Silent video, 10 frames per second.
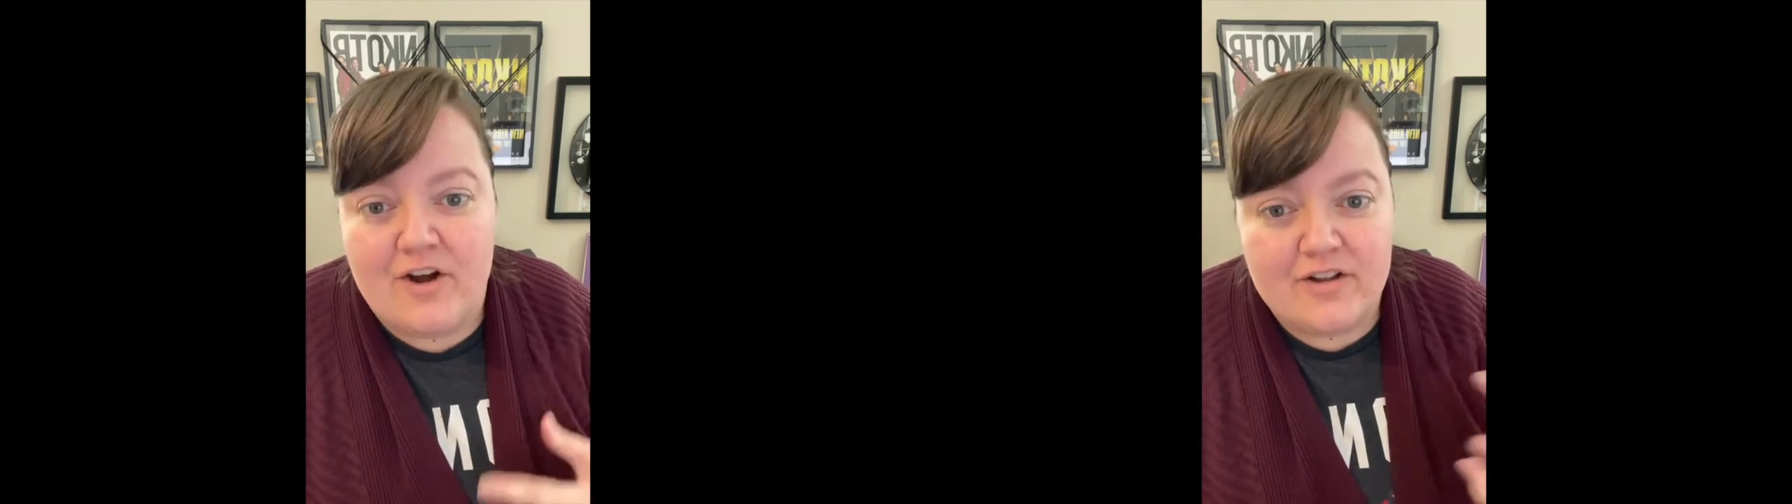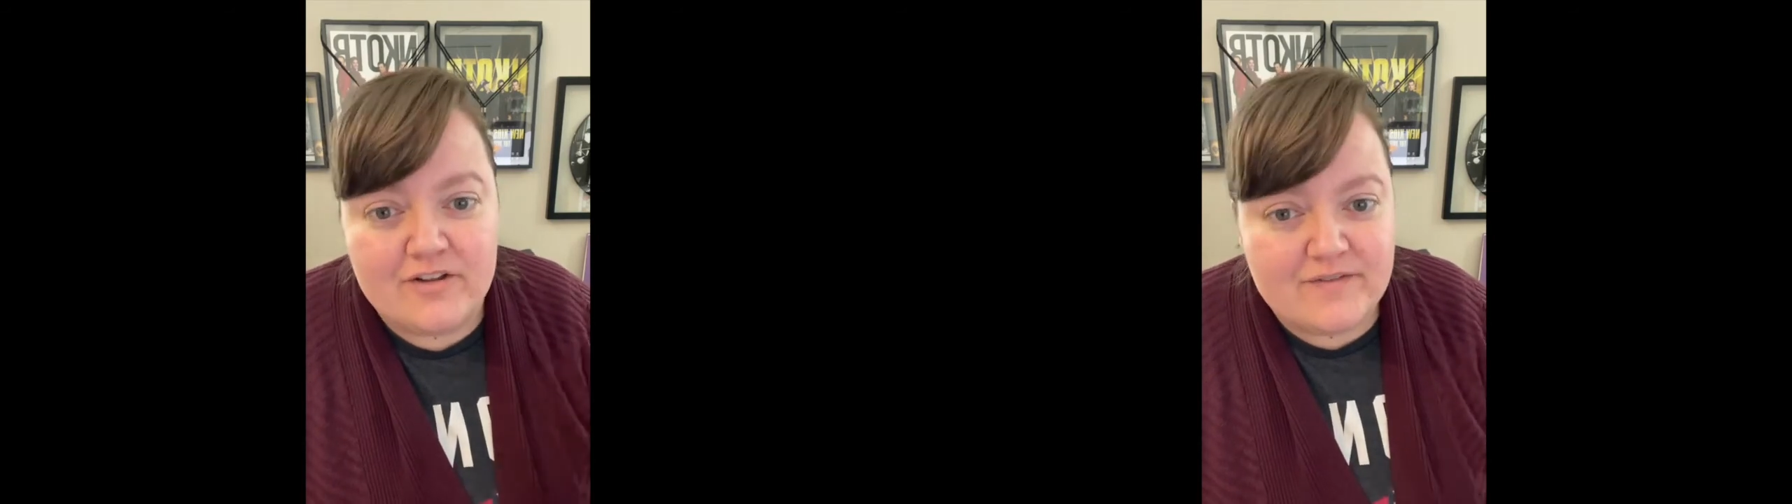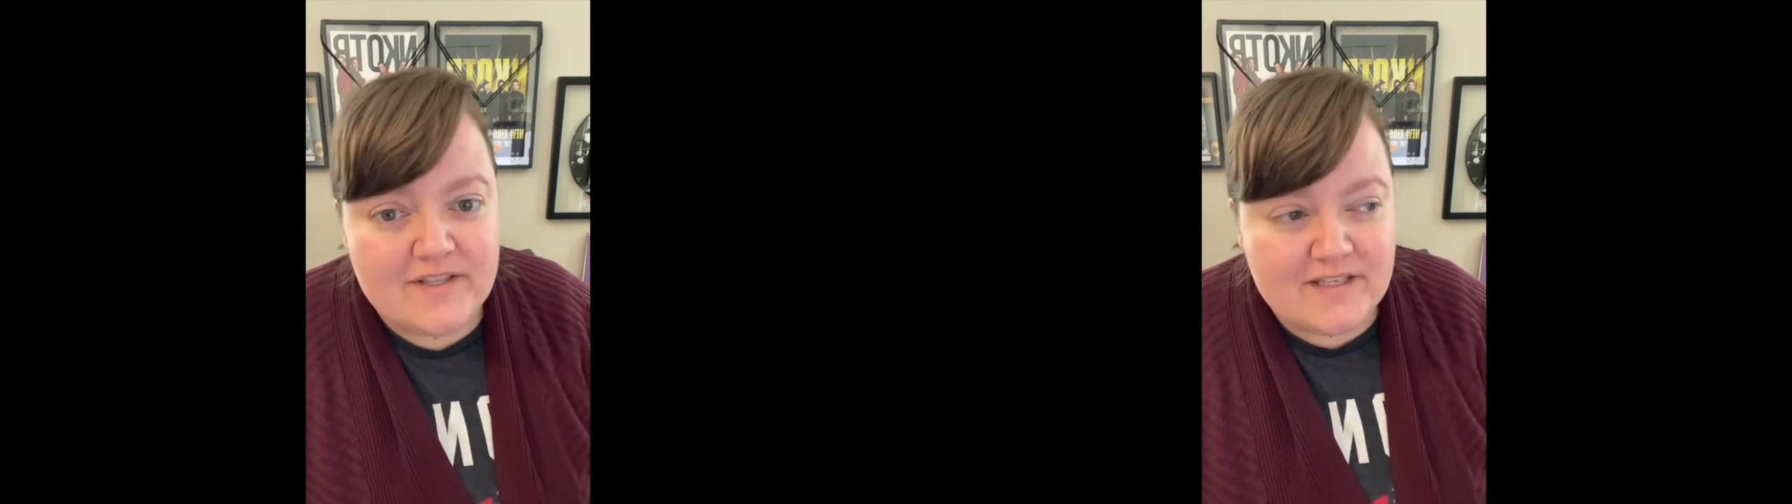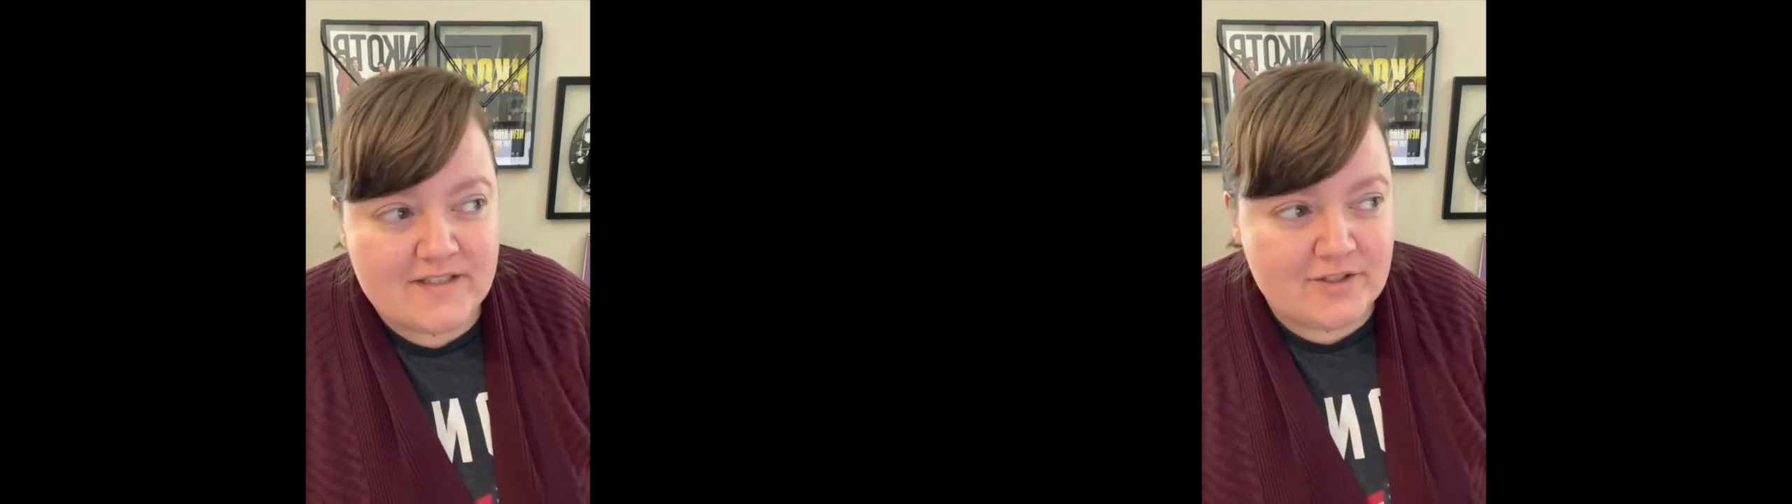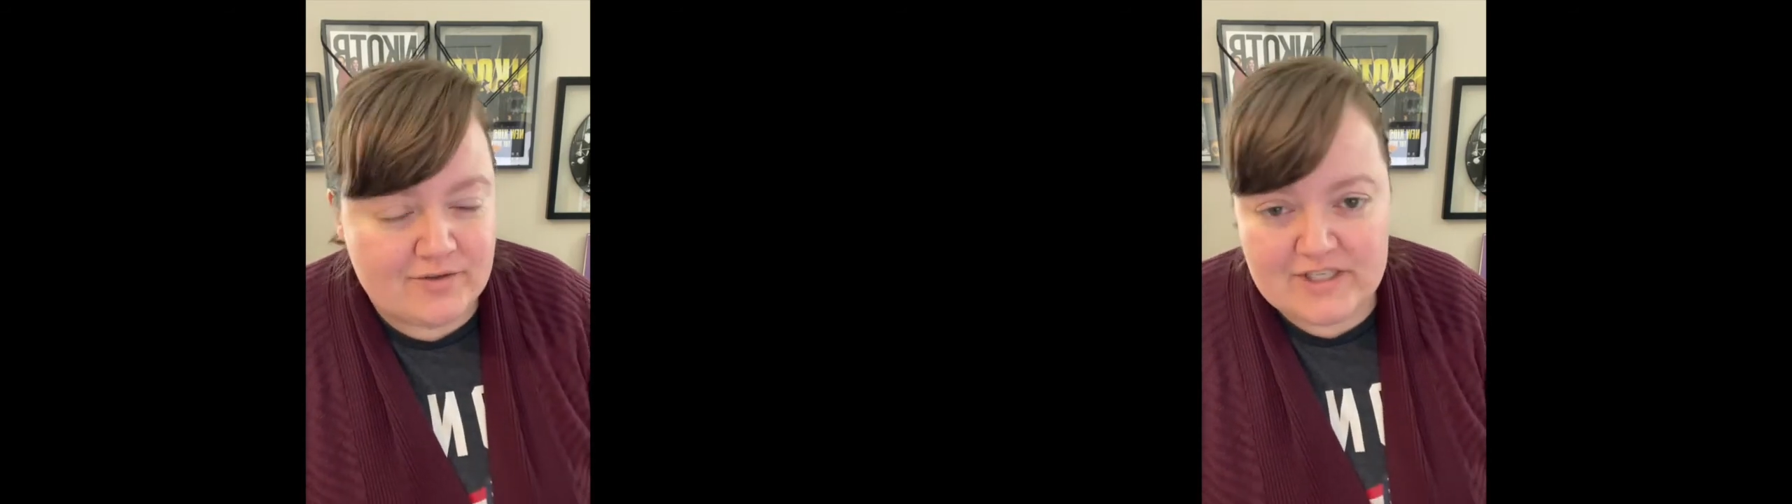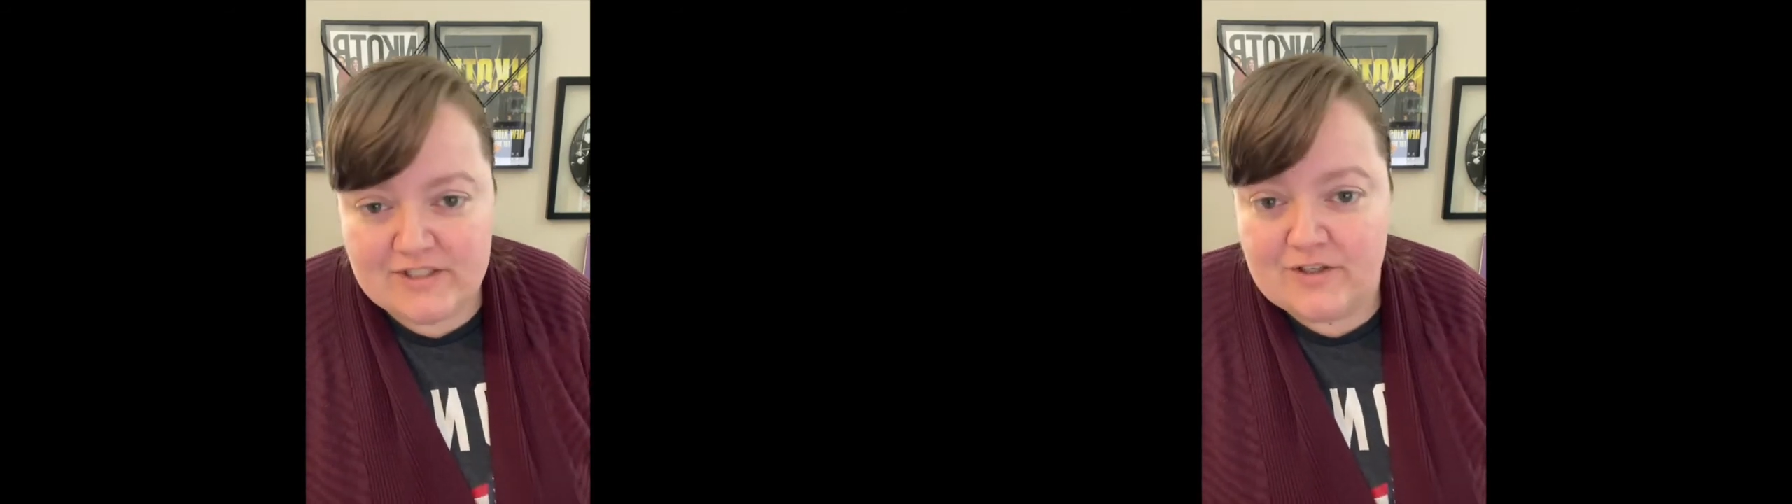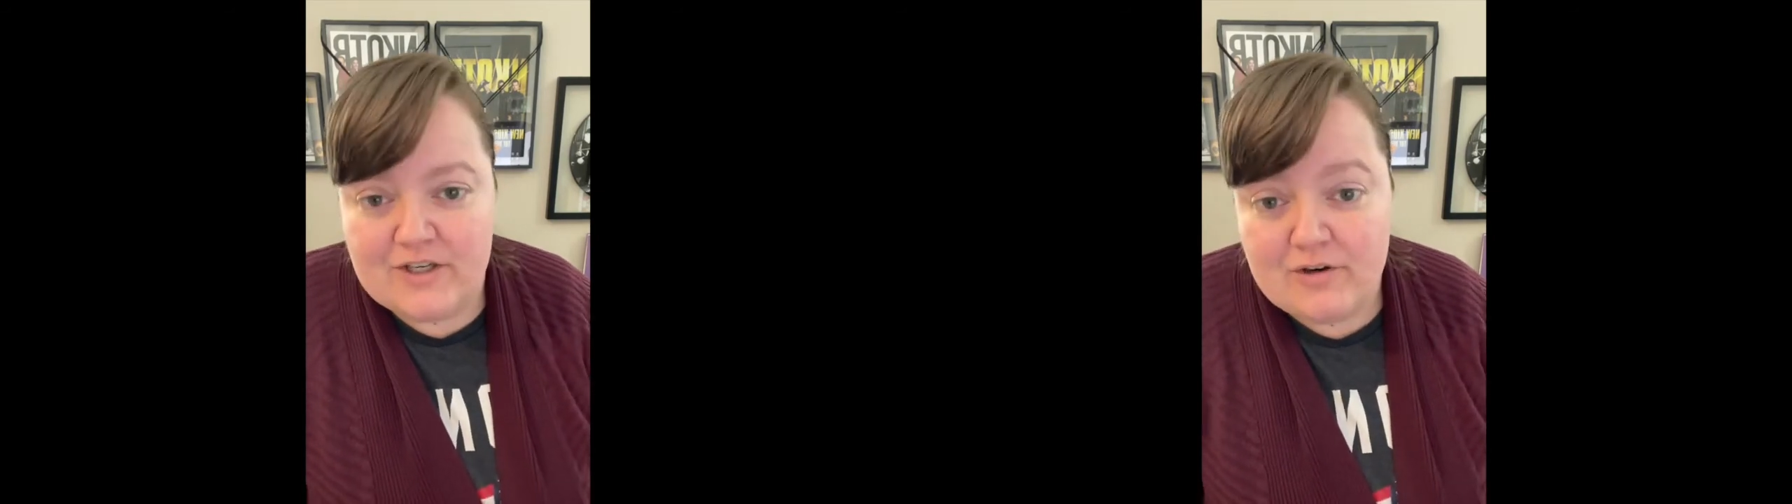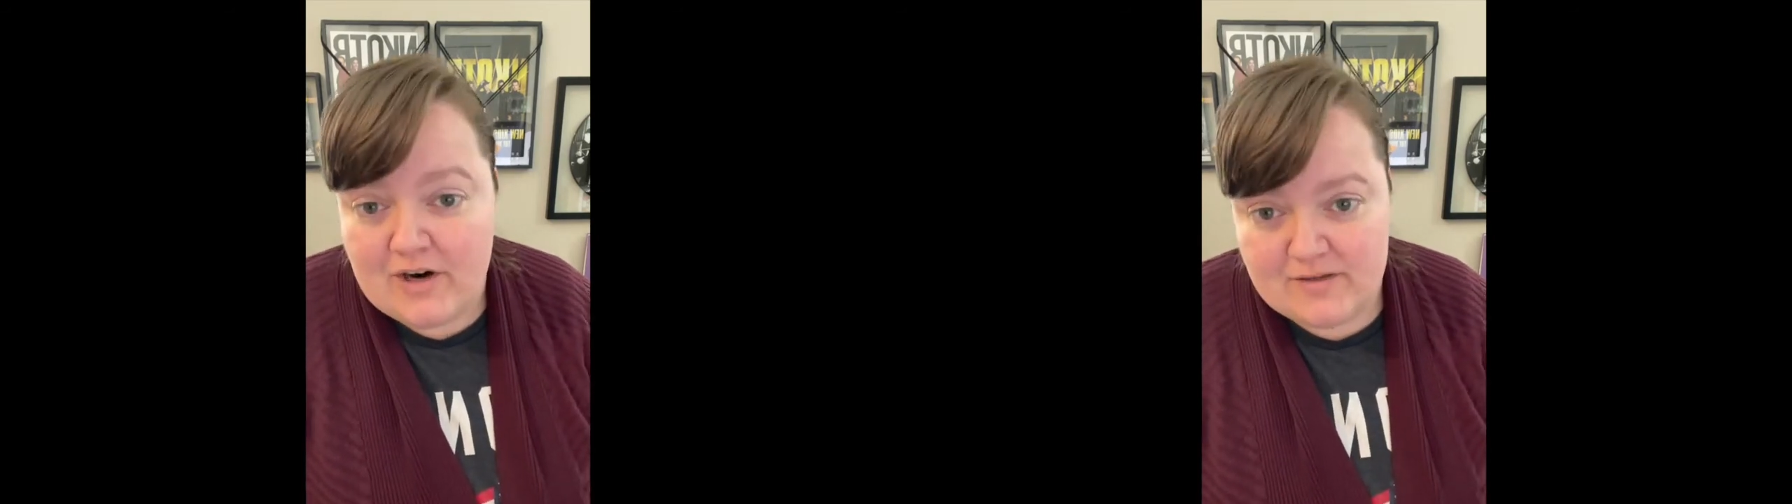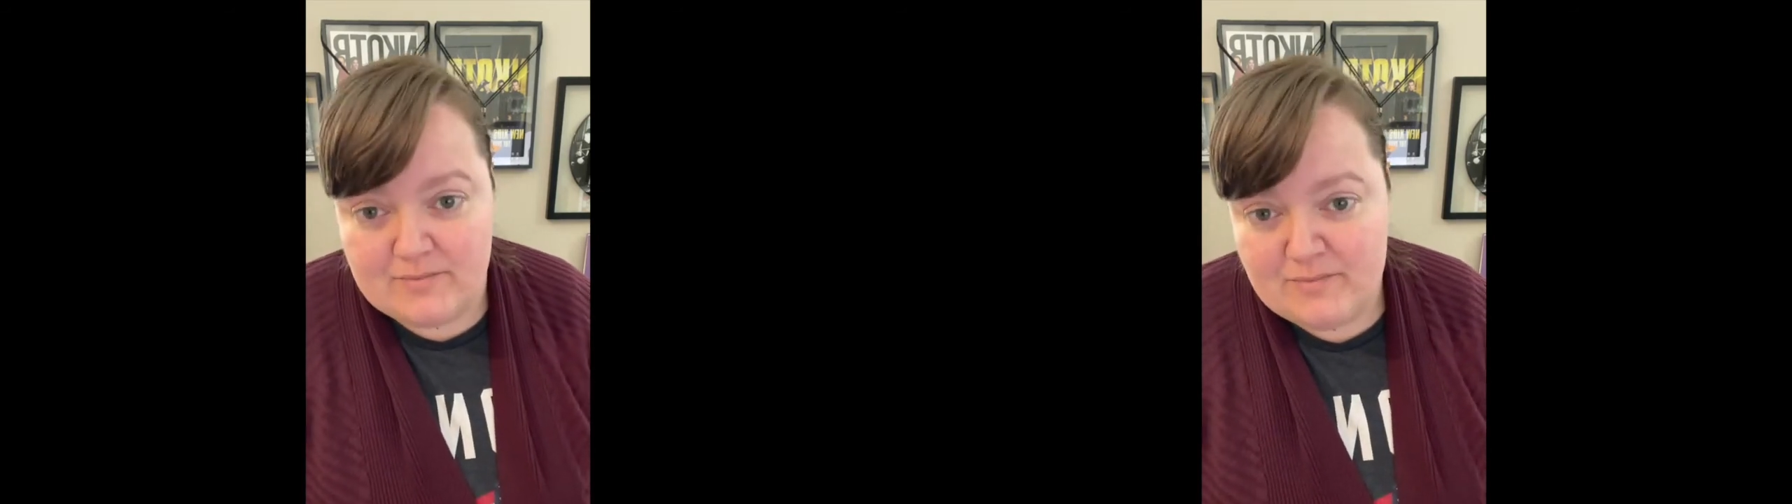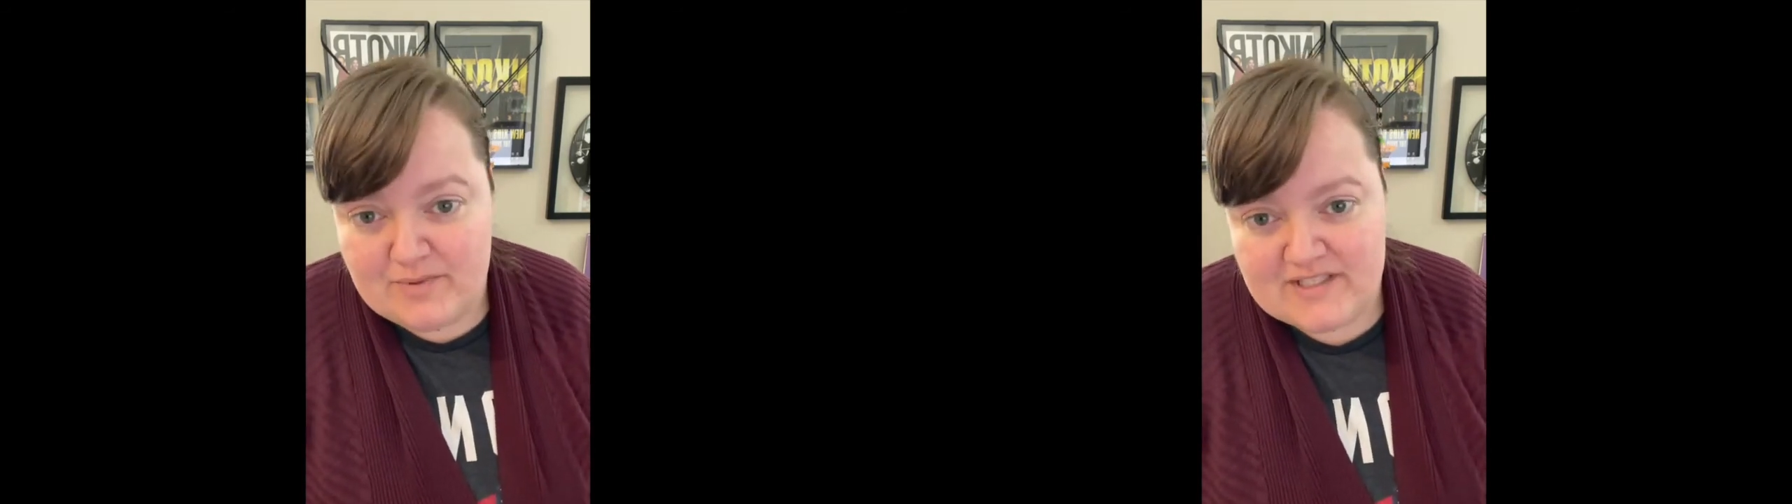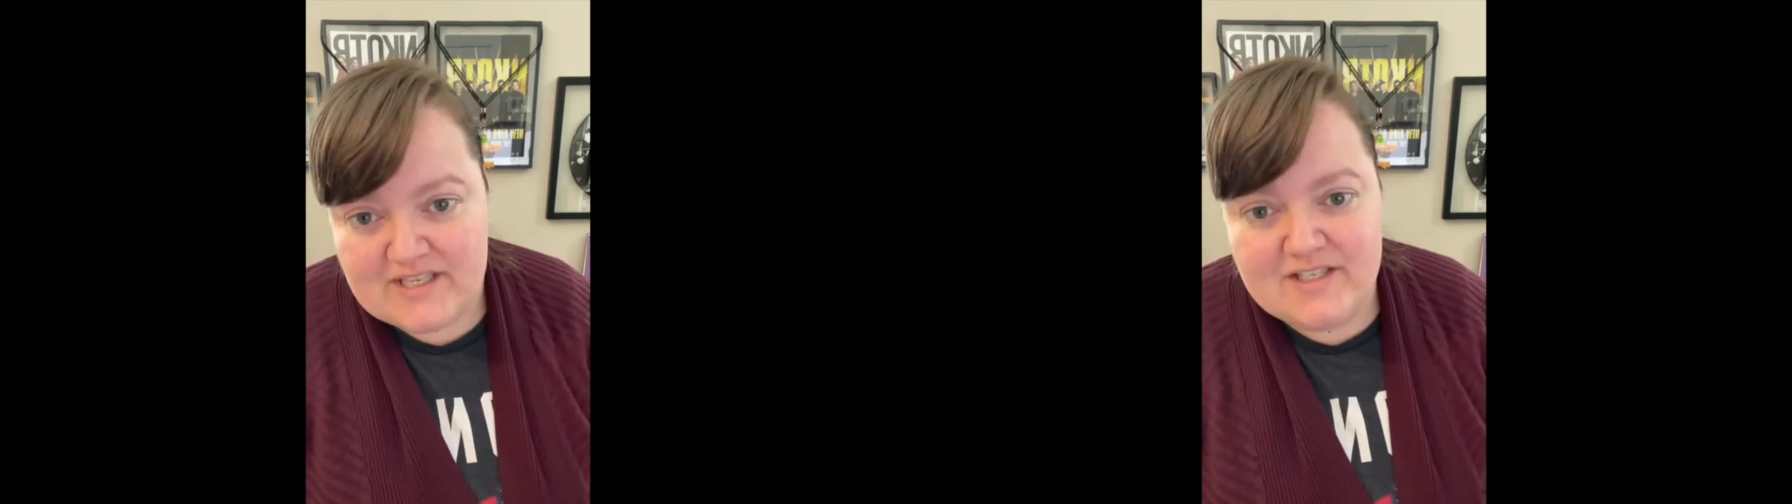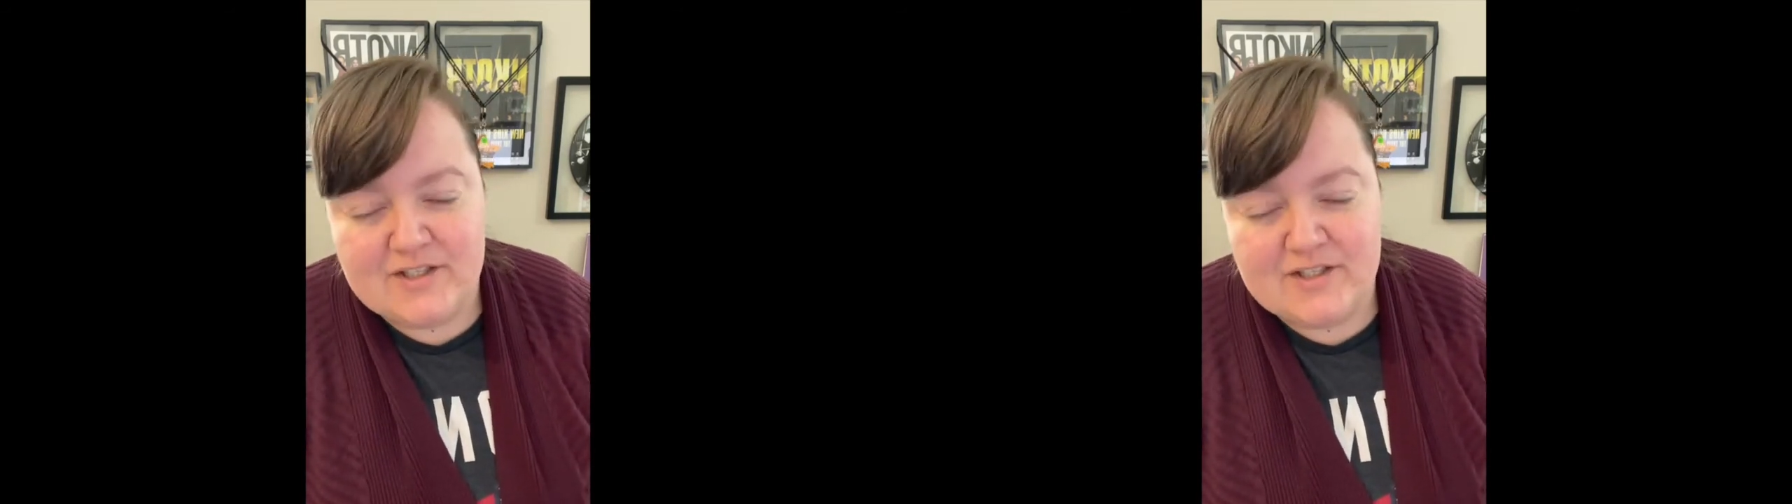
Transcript: All of the streets are incredibly busy.